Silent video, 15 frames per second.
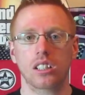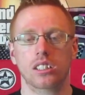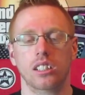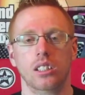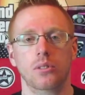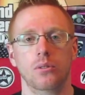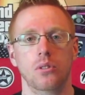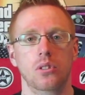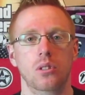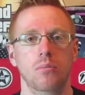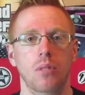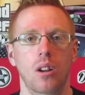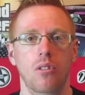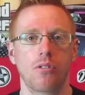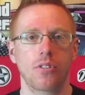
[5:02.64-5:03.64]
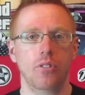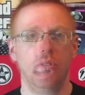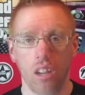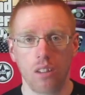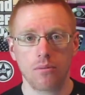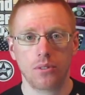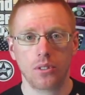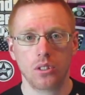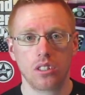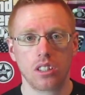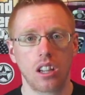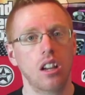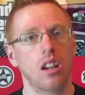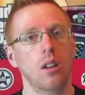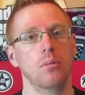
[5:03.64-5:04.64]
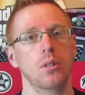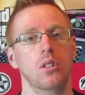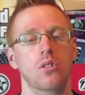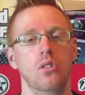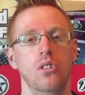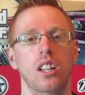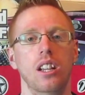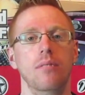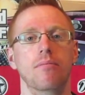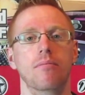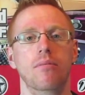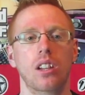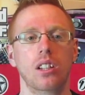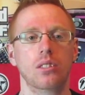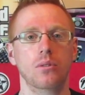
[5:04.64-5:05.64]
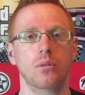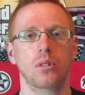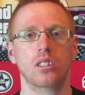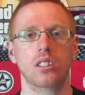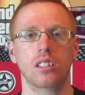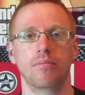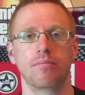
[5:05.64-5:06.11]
thanks for watching my review of Homefront. Hope you enjoyed it. Thanks for watching.